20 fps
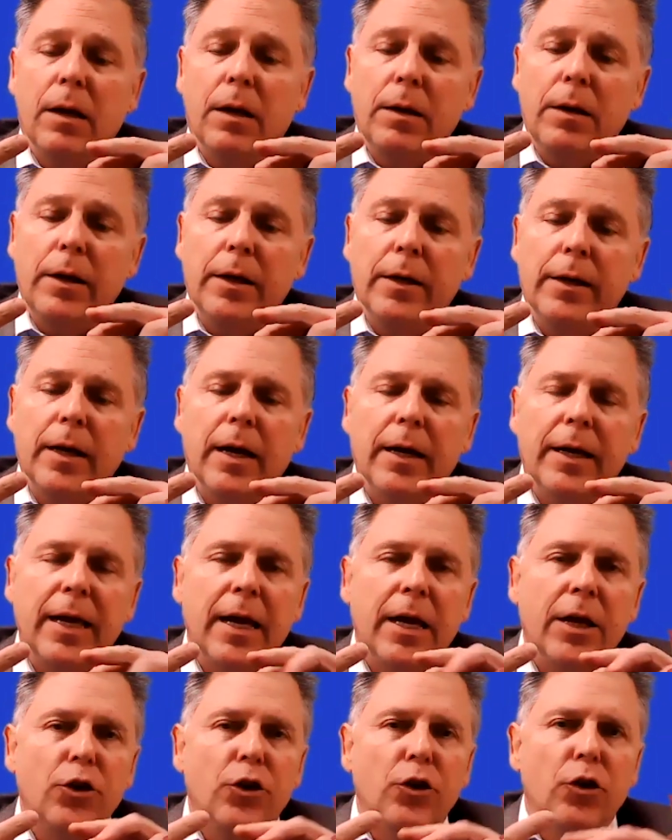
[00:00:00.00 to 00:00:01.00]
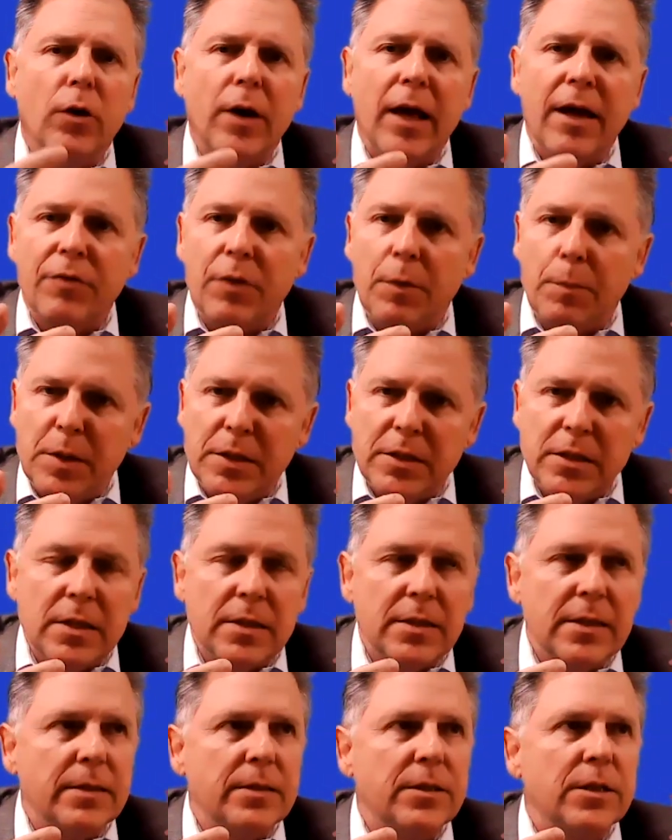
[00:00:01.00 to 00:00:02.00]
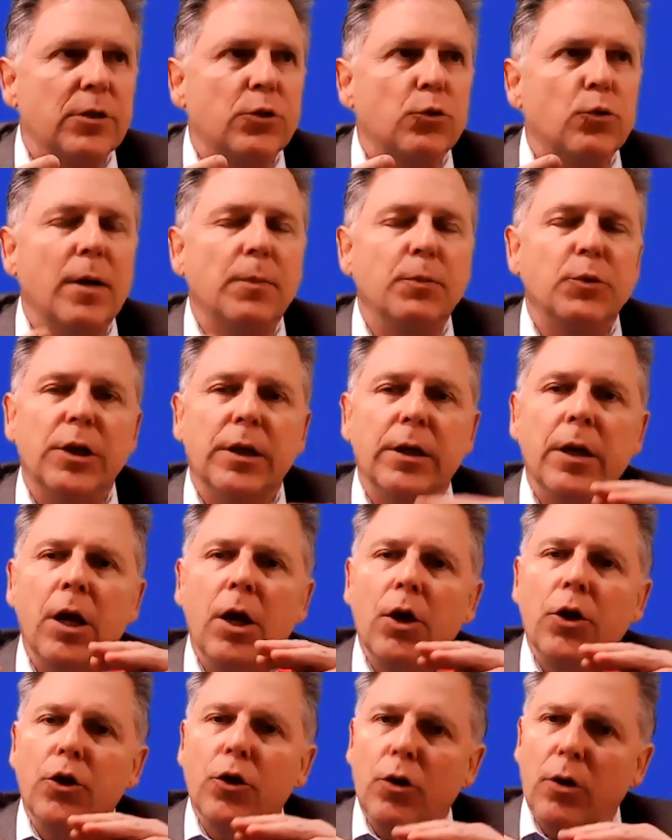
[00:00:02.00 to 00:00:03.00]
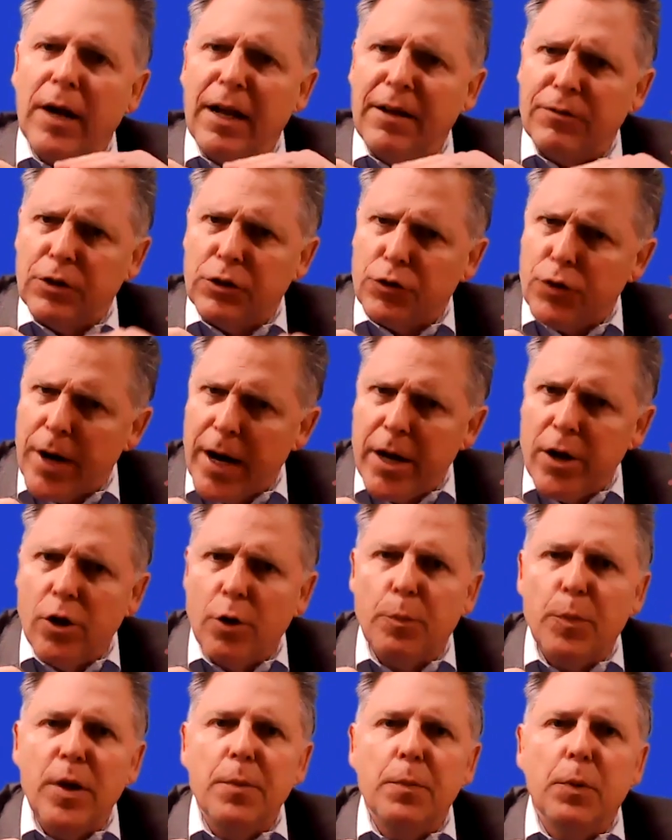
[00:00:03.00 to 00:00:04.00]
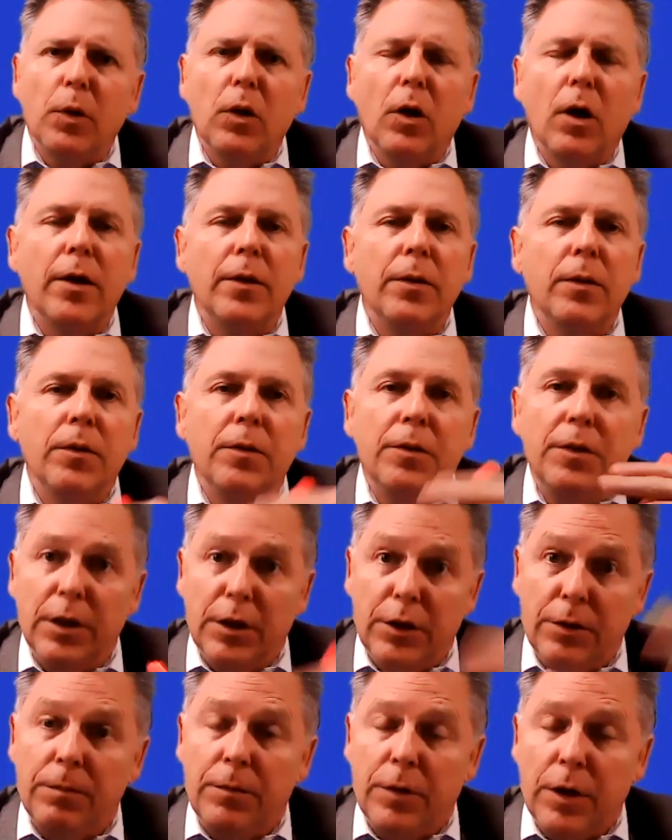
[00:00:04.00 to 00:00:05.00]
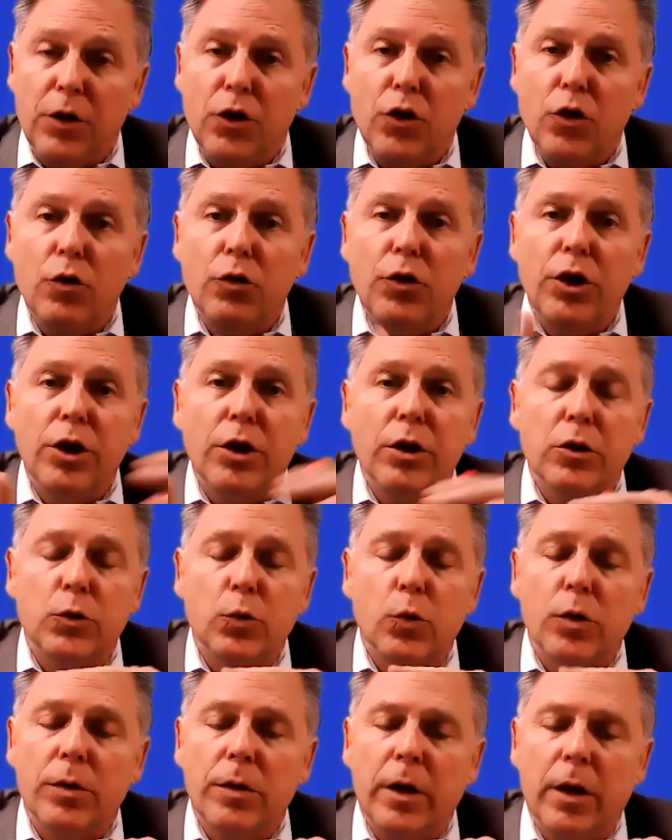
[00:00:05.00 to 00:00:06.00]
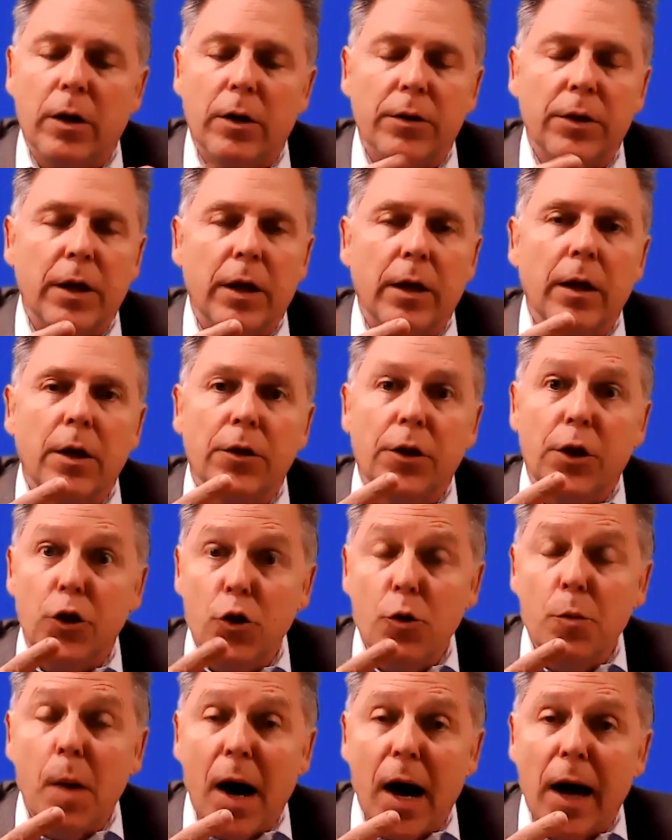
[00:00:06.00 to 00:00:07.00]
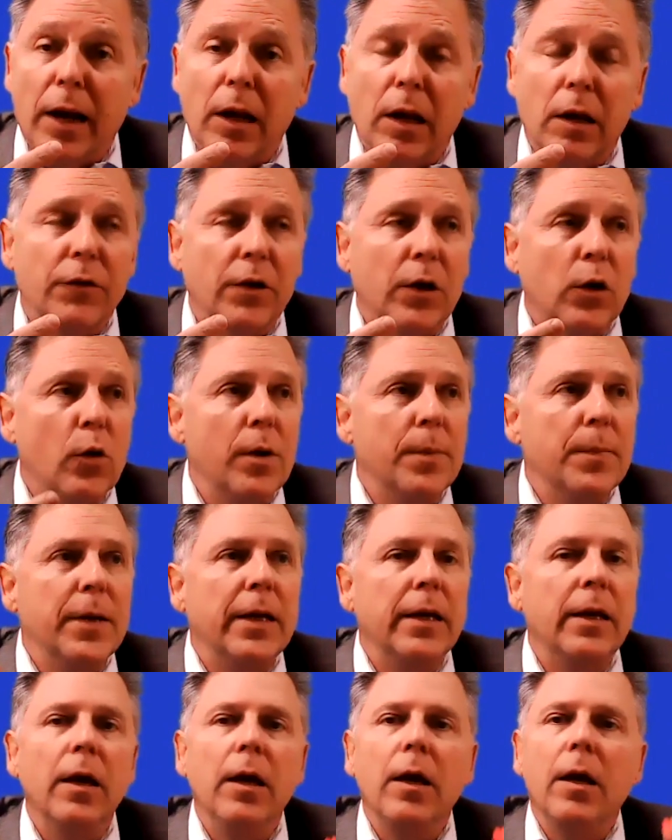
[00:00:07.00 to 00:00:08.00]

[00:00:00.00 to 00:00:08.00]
You don't have the business disruption. You don't have to train your people on the new year's worth, the new model of equipment.